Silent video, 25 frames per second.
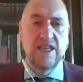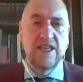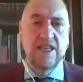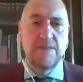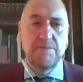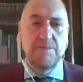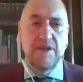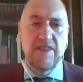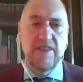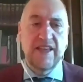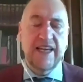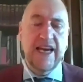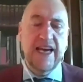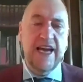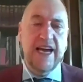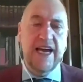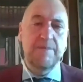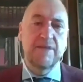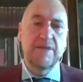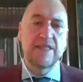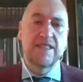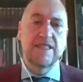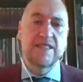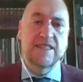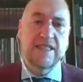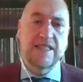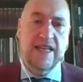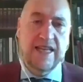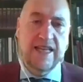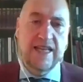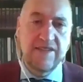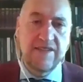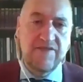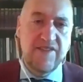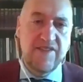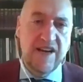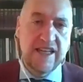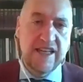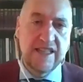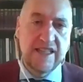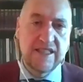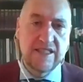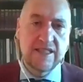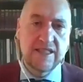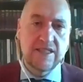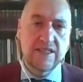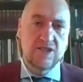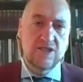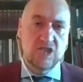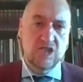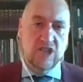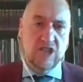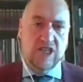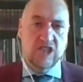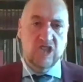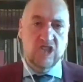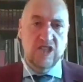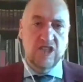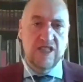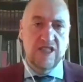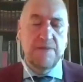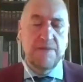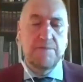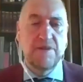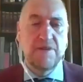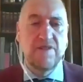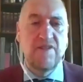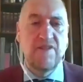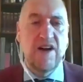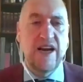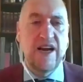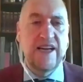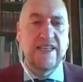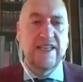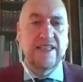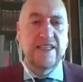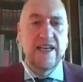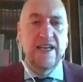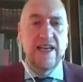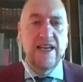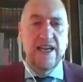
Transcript: But the Caymans and the fund structure, they provide